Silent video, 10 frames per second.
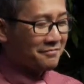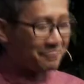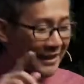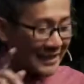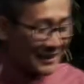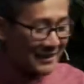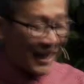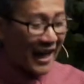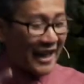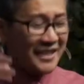By it, the
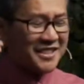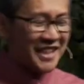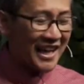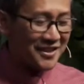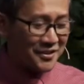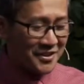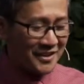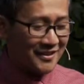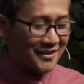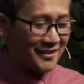highest
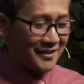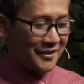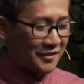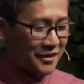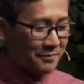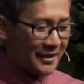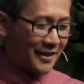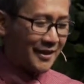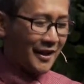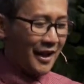energies of the
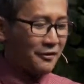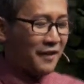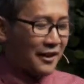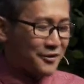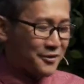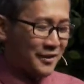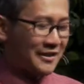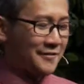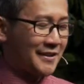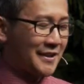being are roused to
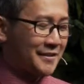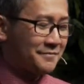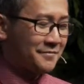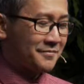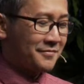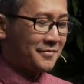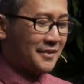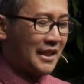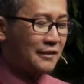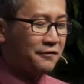activity
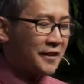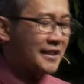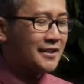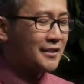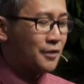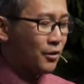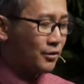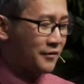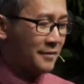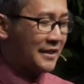it frees the soul
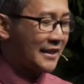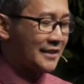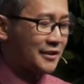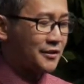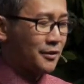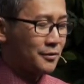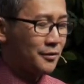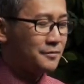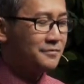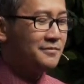from guilt and
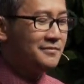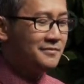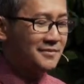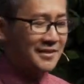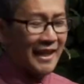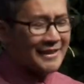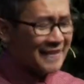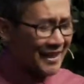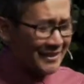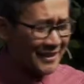sorrow, the
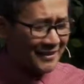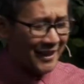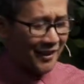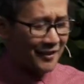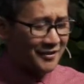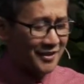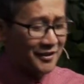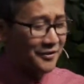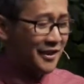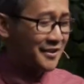anxiety and care that
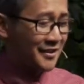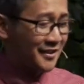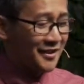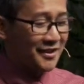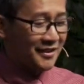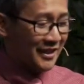crush the